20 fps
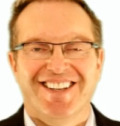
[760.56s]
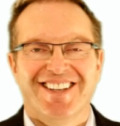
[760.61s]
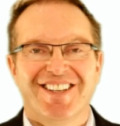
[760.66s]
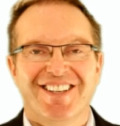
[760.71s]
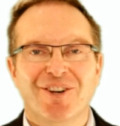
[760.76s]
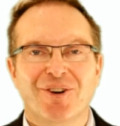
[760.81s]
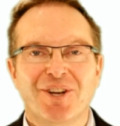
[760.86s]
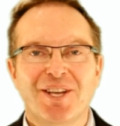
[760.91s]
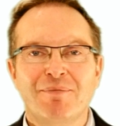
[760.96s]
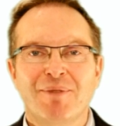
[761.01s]
You
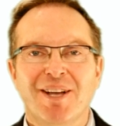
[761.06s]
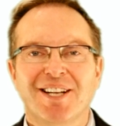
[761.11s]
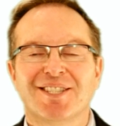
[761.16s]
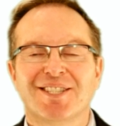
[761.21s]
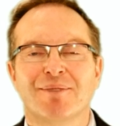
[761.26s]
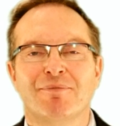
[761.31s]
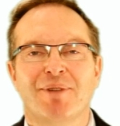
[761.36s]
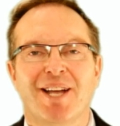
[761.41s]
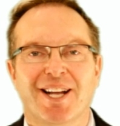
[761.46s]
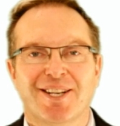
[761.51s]
know, he makes
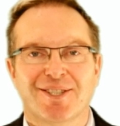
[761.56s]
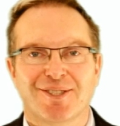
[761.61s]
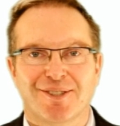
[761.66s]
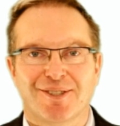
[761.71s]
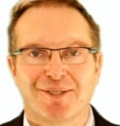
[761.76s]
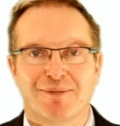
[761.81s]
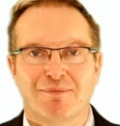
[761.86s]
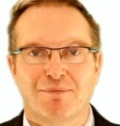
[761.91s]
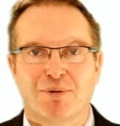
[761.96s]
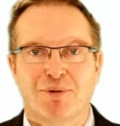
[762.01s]
some
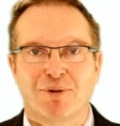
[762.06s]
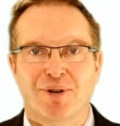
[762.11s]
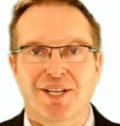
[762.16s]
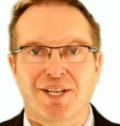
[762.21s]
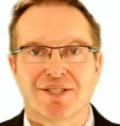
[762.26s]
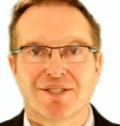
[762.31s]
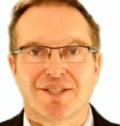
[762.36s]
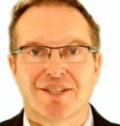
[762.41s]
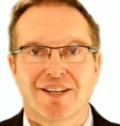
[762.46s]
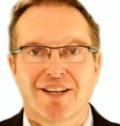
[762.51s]
excellent
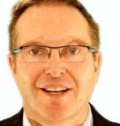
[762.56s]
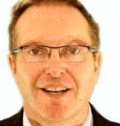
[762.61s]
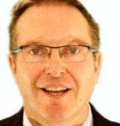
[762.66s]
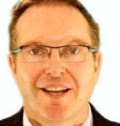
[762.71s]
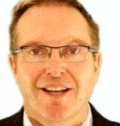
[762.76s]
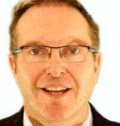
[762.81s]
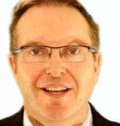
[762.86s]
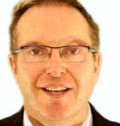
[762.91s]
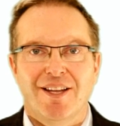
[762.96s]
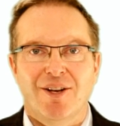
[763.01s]
points.
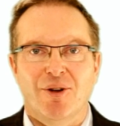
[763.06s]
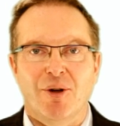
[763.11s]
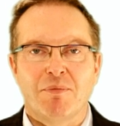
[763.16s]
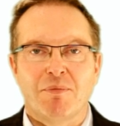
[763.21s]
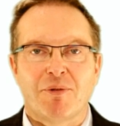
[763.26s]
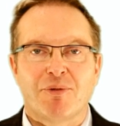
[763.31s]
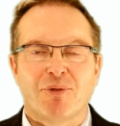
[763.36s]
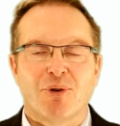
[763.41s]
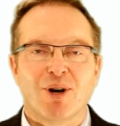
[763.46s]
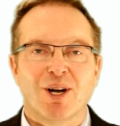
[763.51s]
You know,
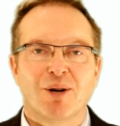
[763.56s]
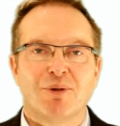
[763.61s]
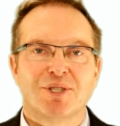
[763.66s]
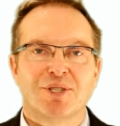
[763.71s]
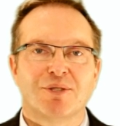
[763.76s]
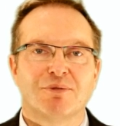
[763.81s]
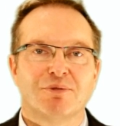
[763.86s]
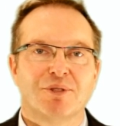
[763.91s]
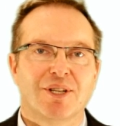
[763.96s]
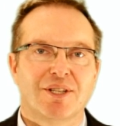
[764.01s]
before I
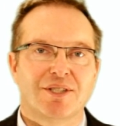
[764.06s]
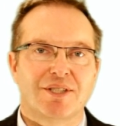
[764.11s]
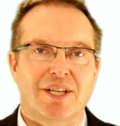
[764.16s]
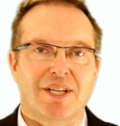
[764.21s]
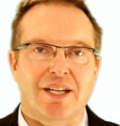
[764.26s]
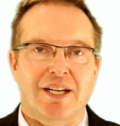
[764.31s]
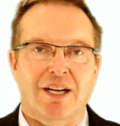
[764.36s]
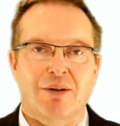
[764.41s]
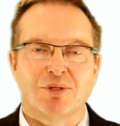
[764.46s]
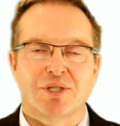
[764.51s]
was in real
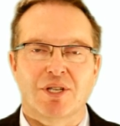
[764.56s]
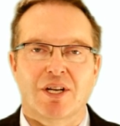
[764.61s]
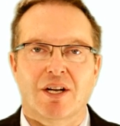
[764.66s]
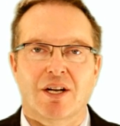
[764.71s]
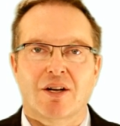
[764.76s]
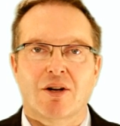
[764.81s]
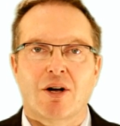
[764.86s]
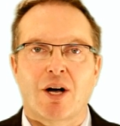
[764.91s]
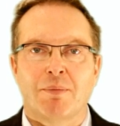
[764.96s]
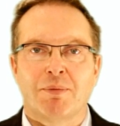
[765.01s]
estate, I was
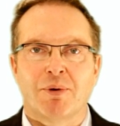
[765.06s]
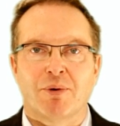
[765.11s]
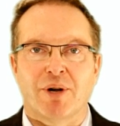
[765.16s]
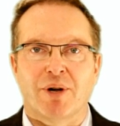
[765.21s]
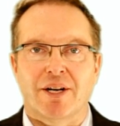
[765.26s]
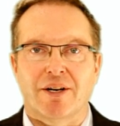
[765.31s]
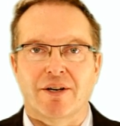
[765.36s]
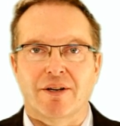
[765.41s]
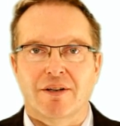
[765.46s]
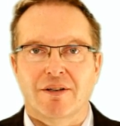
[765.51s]
a
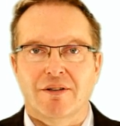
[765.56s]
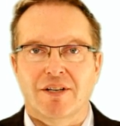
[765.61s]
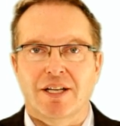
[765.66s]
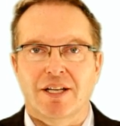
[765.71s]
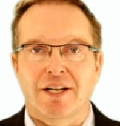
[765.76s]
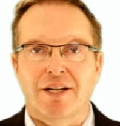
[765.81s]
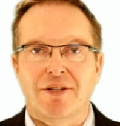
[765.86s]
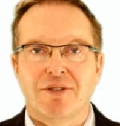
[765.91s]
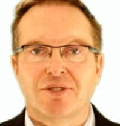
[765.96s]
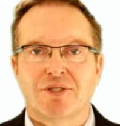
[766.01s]
copywriter,
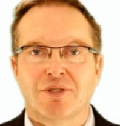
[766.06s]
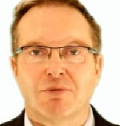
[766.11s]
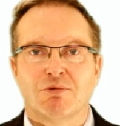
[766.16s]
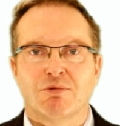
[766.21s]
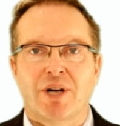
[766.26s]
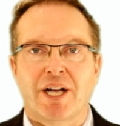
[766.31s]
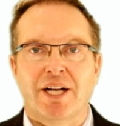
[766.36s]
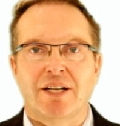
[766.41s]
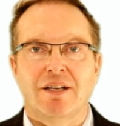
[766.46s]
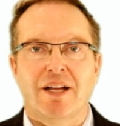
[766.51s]
and I used to
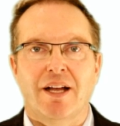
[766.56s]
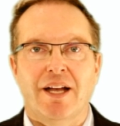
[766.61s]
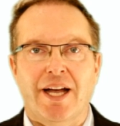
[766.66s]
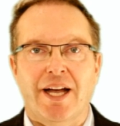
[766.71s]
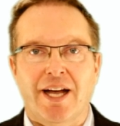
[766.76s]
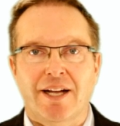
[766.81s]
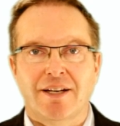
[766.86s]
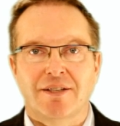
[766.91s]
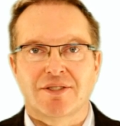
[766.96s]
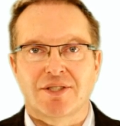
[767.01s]
write
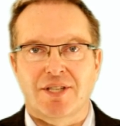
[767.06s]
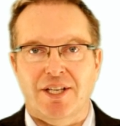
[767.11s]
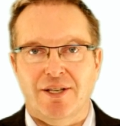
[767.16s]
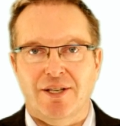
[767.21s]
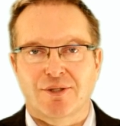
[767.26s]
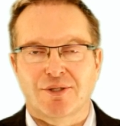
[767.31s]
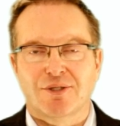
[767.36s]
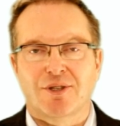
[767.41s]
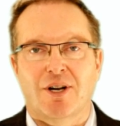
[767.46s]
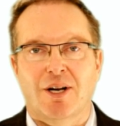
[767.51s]
ad
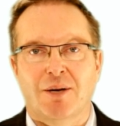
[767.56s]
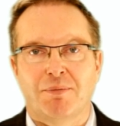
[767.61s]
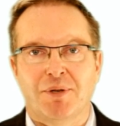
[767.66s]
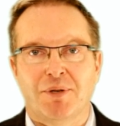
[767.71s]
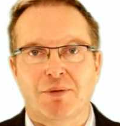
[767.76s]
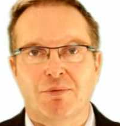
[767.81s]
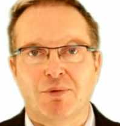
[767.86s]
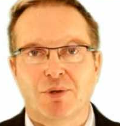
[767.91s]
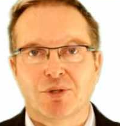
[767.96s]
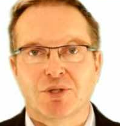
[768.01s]
sales
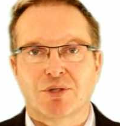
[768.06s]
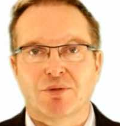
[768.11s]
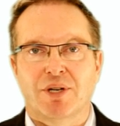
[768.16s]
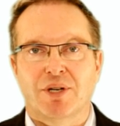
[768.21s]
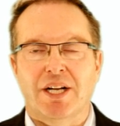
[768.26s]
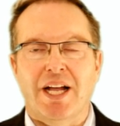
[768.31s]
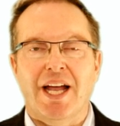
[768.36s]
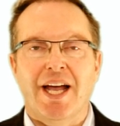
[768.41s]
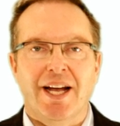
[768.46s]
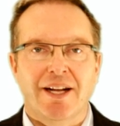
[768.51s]
copy. We used to
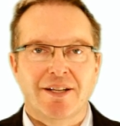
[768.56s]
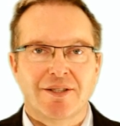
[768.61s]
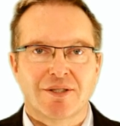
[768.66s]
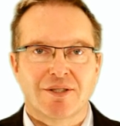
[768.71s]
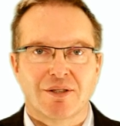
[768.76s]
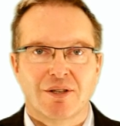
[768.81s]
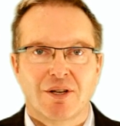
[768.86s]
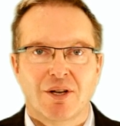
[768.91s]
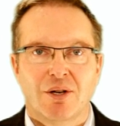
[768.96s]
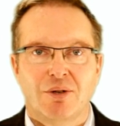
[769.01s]
write
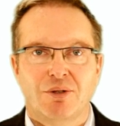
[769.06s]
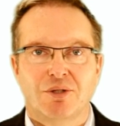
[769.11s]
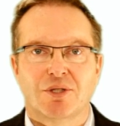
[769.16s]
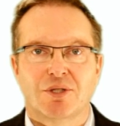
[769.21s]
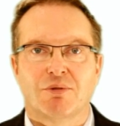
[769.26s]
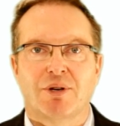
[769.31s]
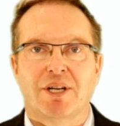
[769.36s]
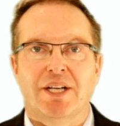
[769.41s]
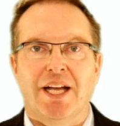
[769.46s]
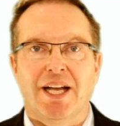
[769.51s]
ads, we used
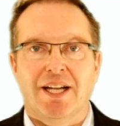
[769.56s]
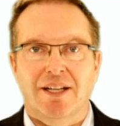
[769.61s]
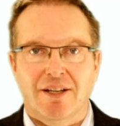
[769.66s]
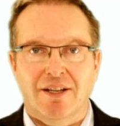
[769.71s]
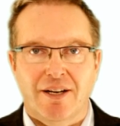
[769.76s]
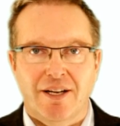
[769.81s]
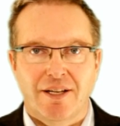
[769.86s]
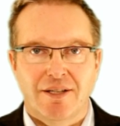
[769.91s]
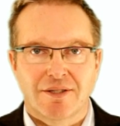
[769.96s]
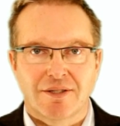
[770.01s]
to write
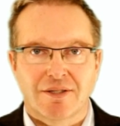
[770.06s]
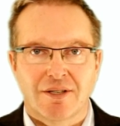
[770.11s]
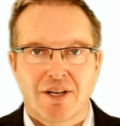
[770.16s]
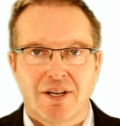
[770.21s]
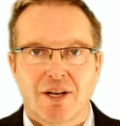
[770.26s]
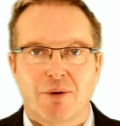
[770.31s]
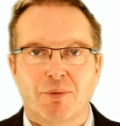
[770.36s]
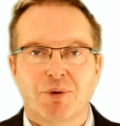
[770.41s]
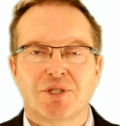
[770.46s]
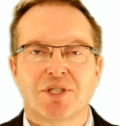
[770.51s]
headlines,
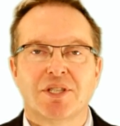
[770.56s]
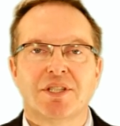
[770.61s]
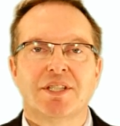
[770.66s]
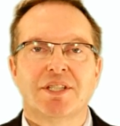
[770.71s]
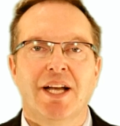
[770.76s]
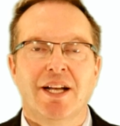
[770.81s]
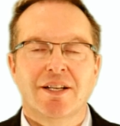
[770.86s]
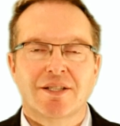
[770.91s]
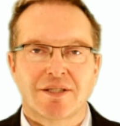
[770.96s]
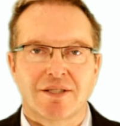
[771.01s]
we used to
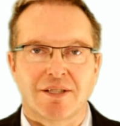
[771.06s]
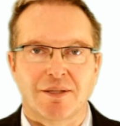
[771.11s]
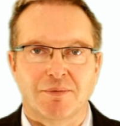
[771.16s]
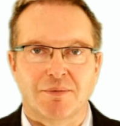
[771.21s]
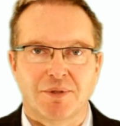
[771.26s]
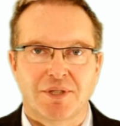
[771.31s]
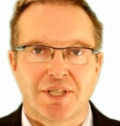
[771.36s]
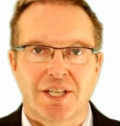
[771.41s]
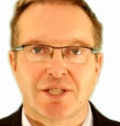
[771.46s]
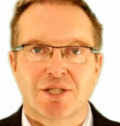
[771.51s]
test
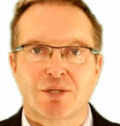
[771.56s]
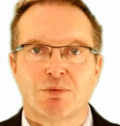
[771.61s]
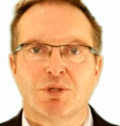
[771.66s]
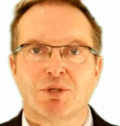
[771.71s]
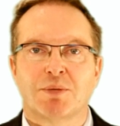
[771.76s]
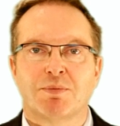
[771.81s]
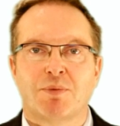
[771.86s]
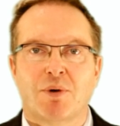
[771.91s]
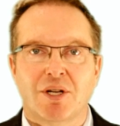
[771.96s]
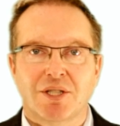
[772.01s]
them, test the
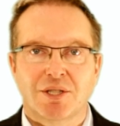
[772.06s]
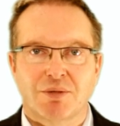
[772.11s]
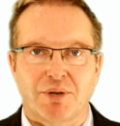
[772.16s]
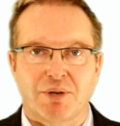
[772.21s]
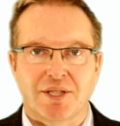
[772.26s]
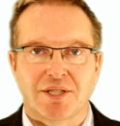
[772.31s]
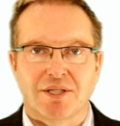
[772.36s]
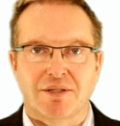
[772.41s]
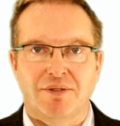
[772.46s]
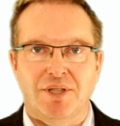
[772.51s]
response
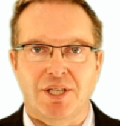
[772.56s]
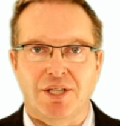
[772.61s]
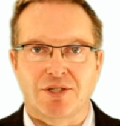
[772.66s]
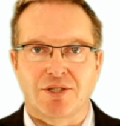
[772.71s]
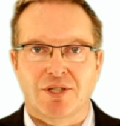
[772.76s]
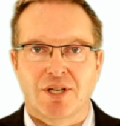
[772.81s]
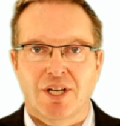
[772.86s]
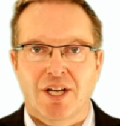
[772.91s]
rates of each.